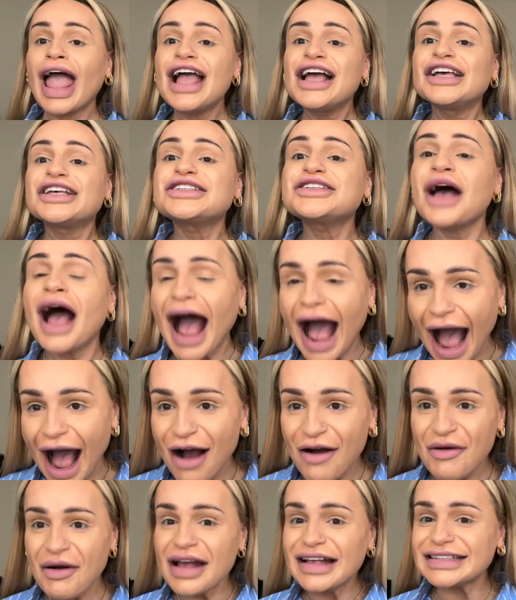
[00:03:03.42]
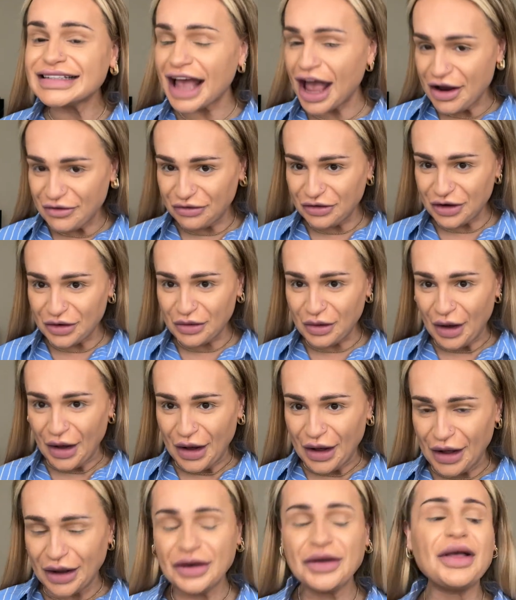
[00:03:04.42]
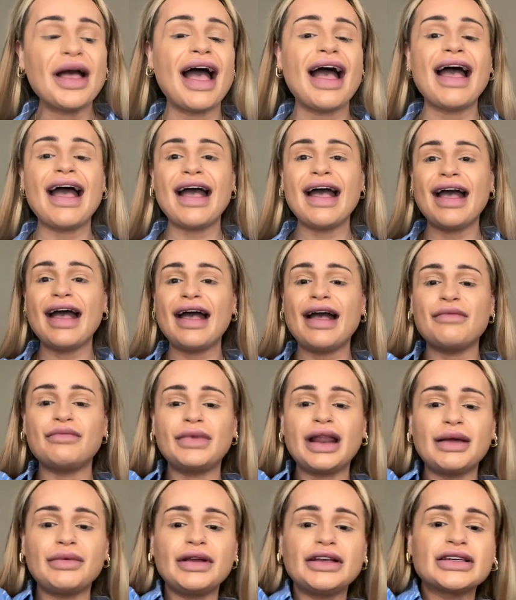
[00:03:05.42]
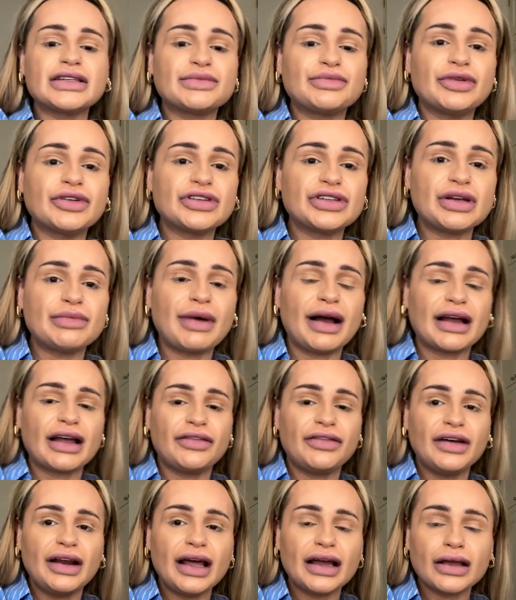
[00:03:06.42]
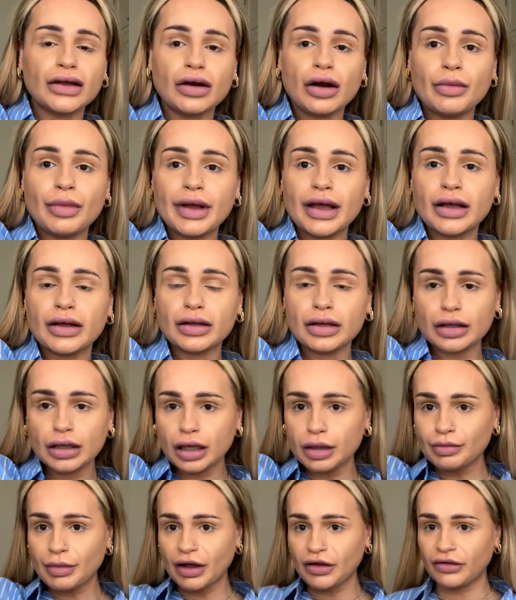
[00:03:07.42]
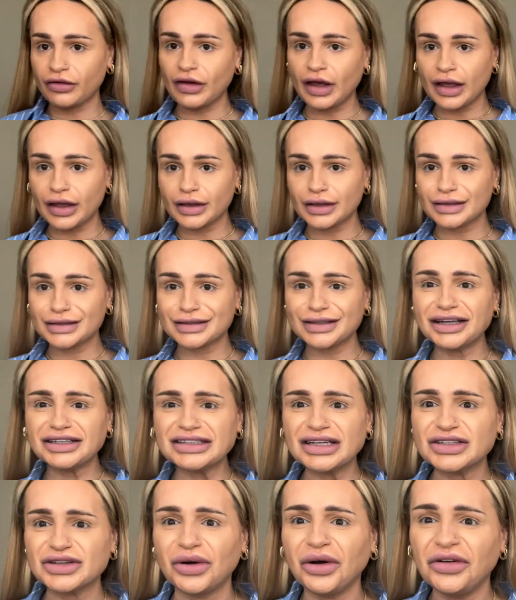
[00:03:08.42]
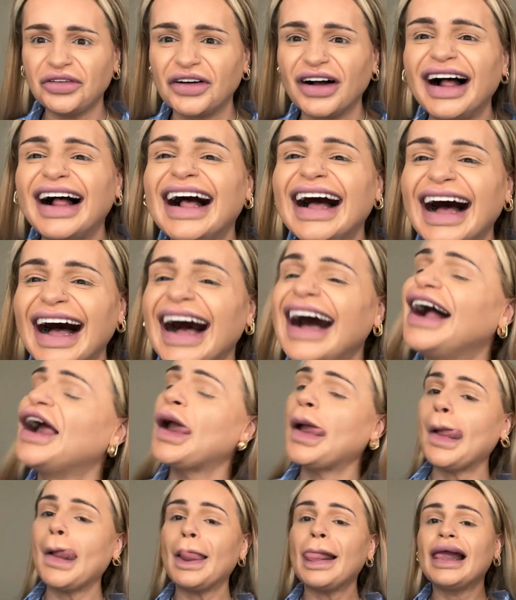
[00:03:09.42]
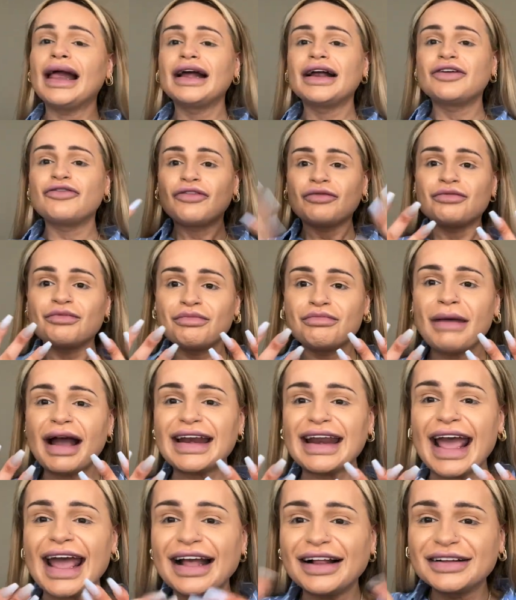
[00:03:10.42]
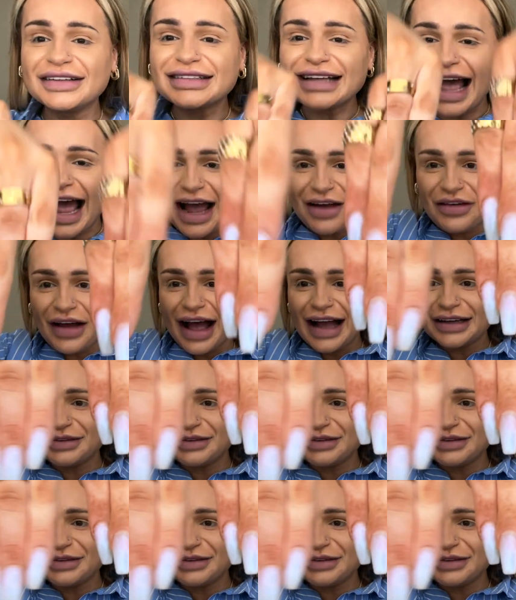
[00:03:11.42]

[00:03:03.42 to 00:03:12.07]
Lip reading: So how is everyone? Let me just push you back. I feel like you're a bit in my face. That sounds awful. My nails. I've had